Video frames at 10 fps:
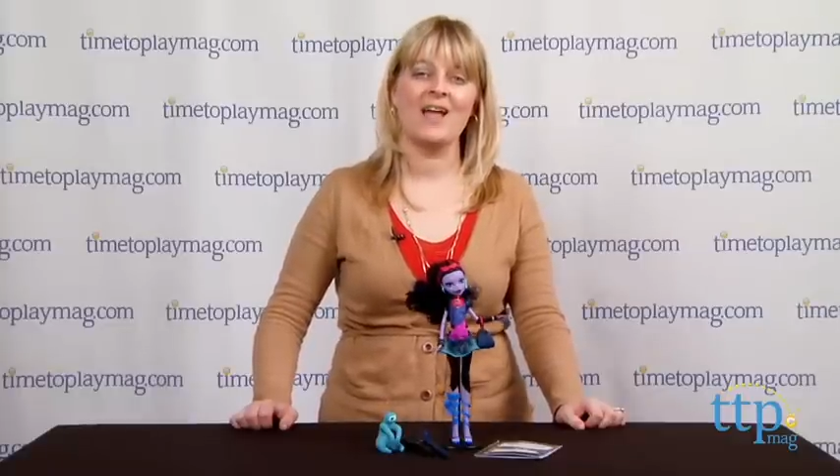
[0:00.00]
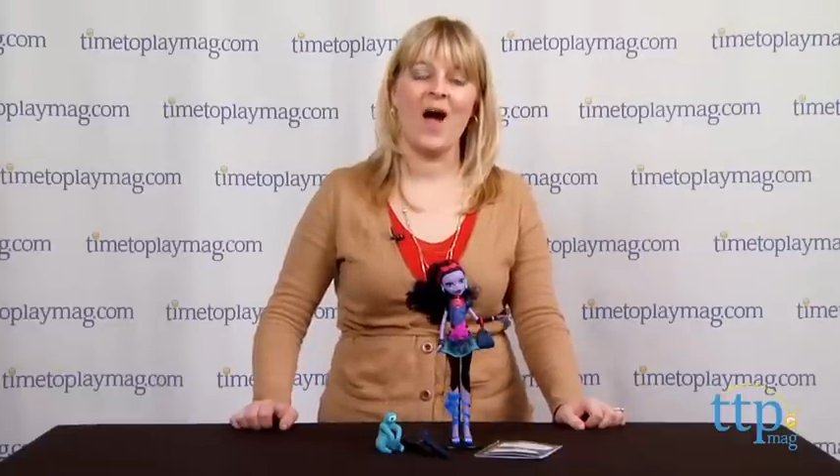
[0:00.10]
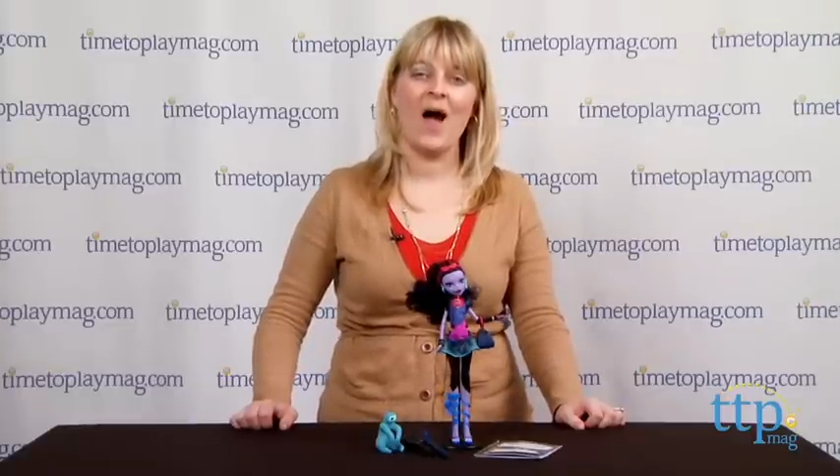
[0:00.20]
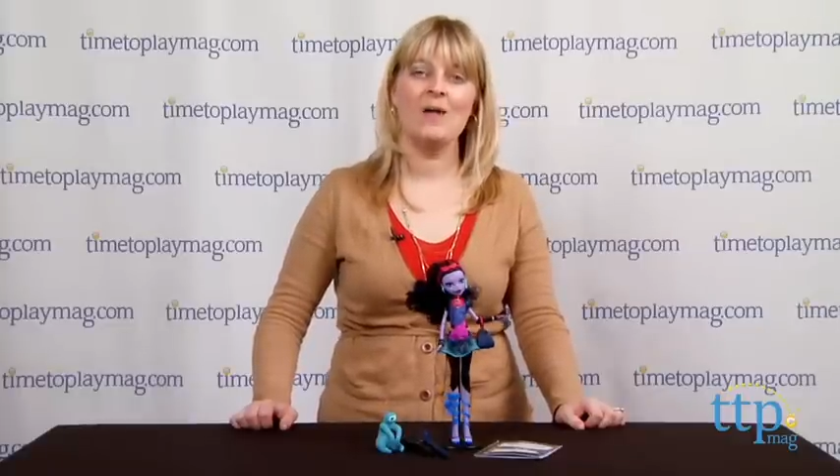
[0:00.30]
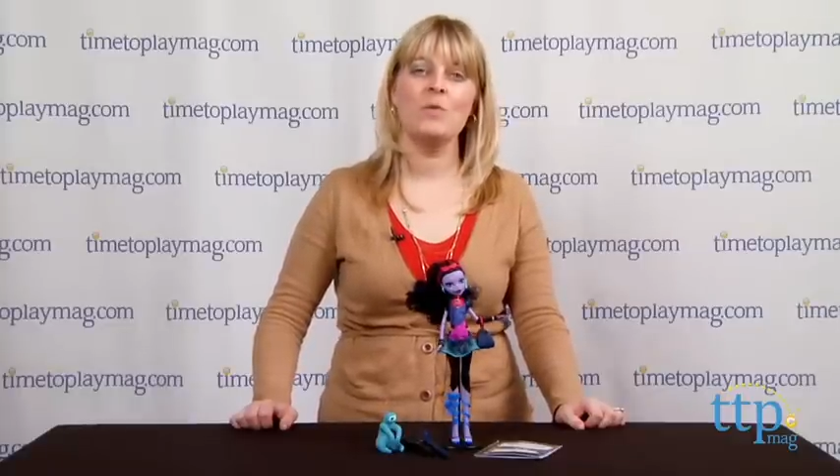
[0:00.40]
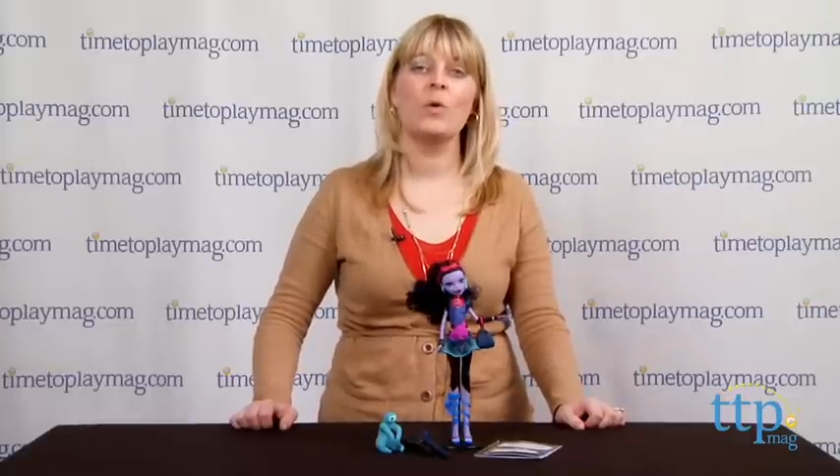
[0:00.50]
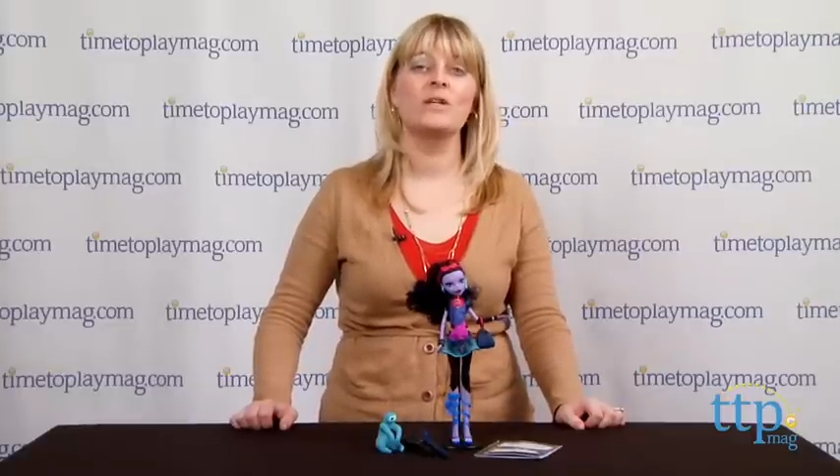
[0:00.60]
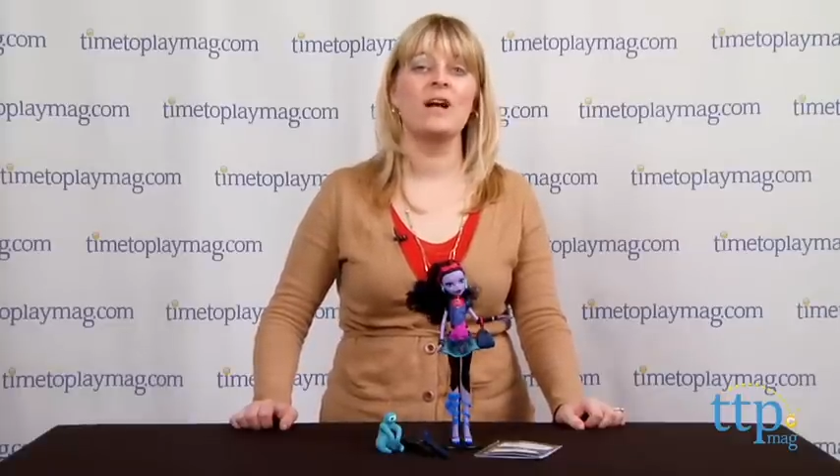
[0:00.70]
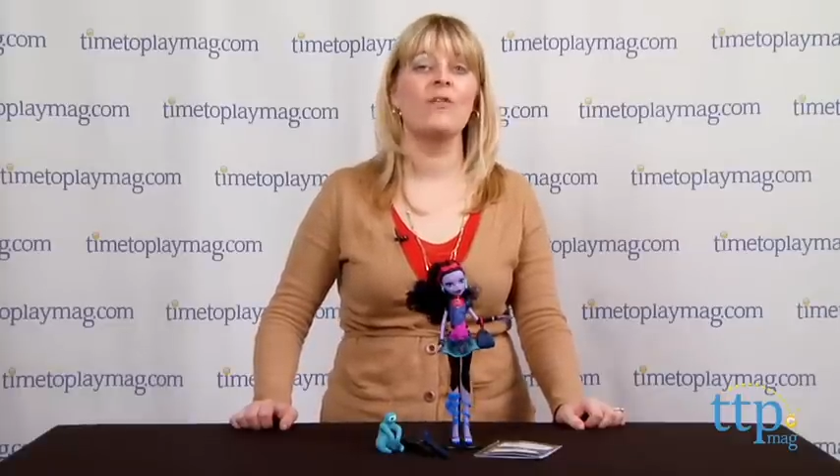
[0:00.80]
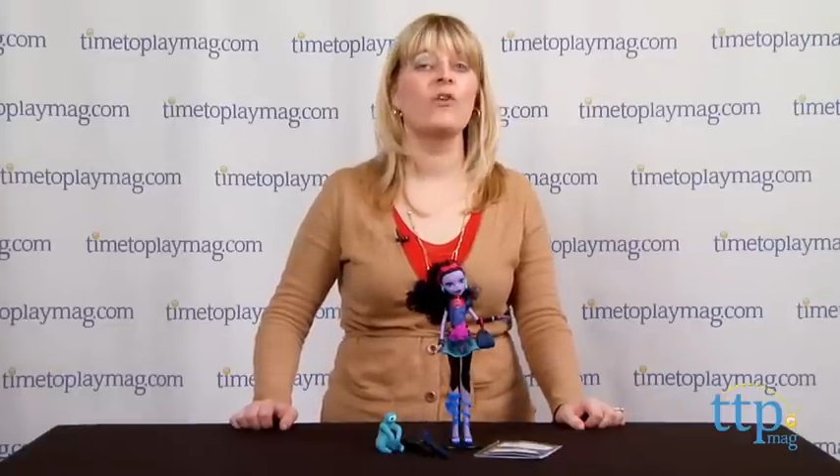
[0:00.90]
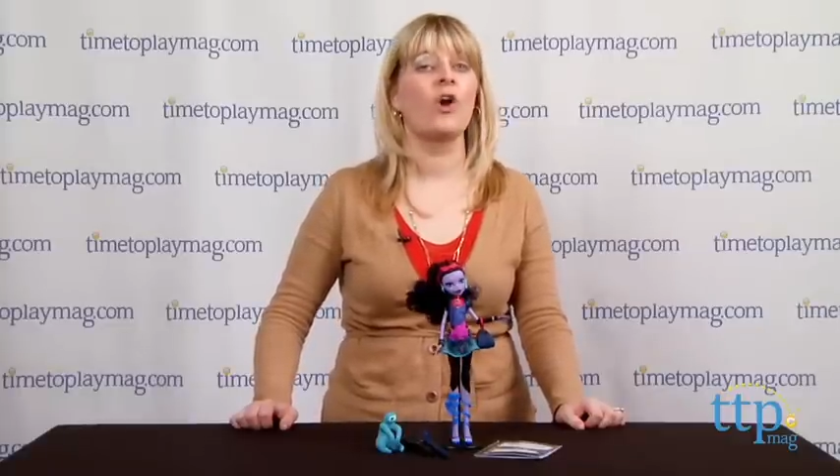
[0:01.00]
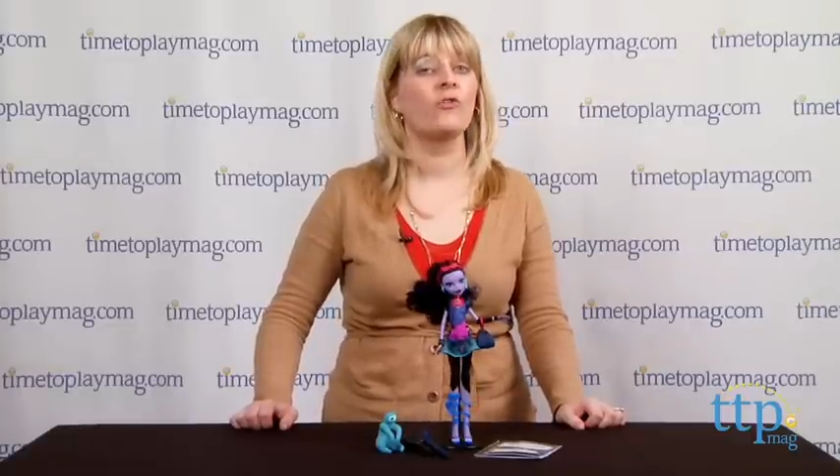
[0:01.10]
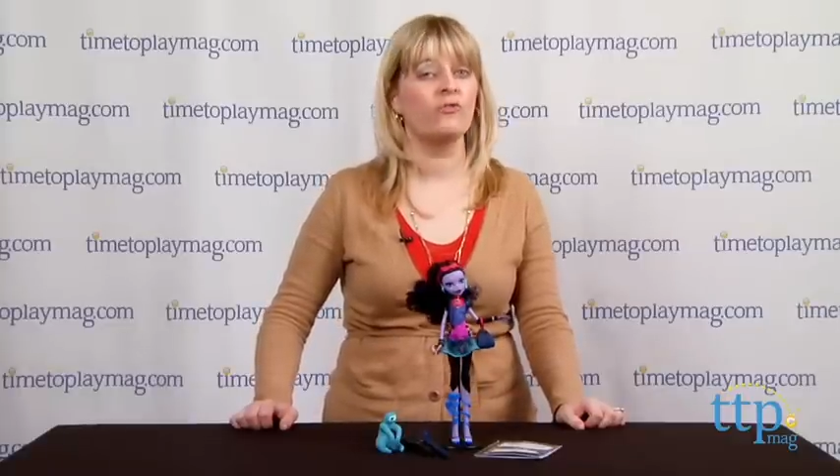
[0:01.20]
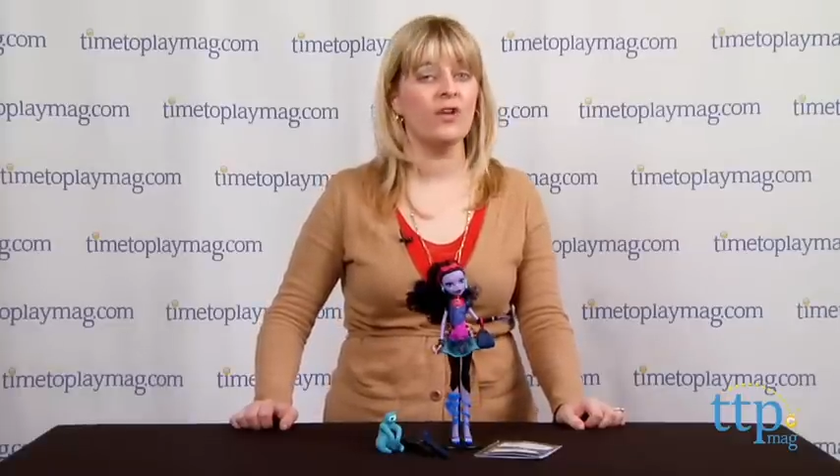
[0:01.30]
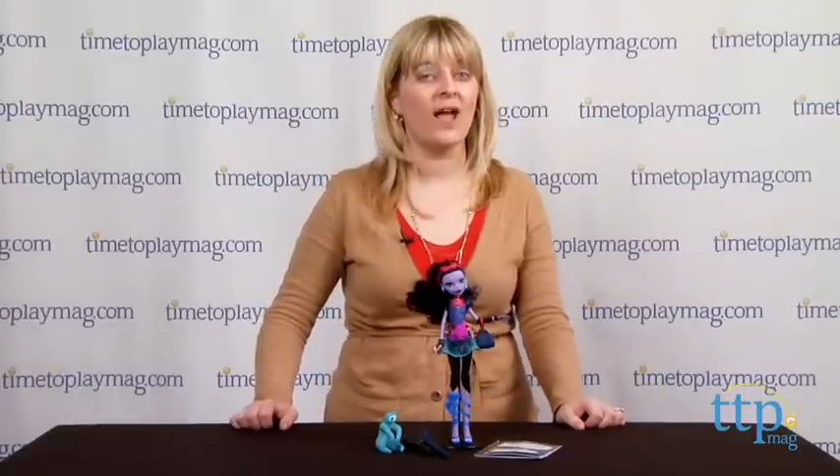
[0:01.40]
com or download our
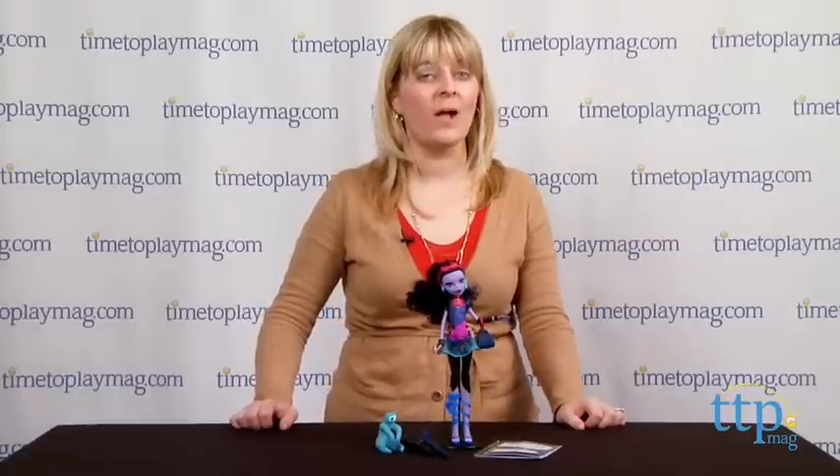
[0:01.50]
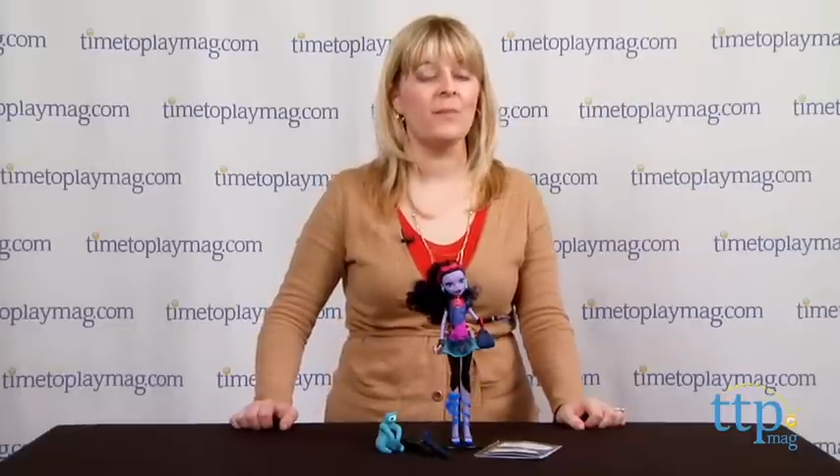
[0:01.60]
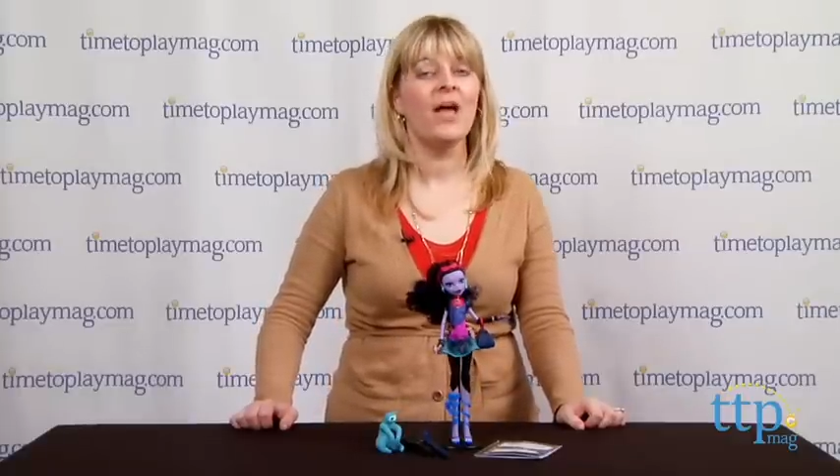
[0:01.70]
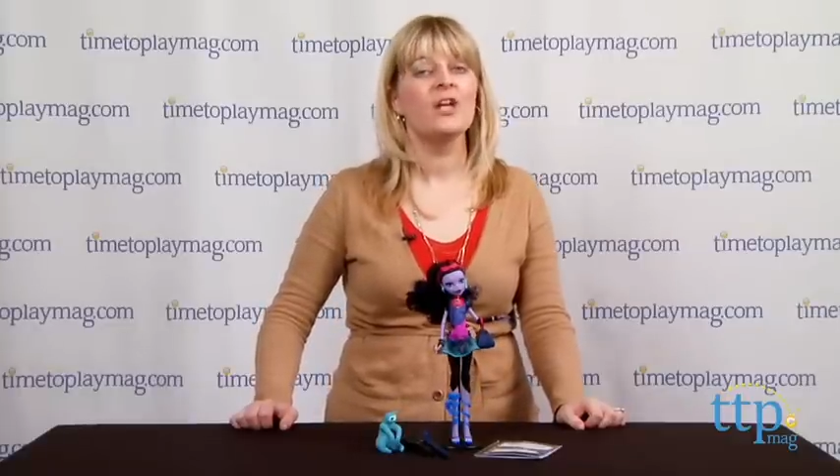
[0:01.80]
free app,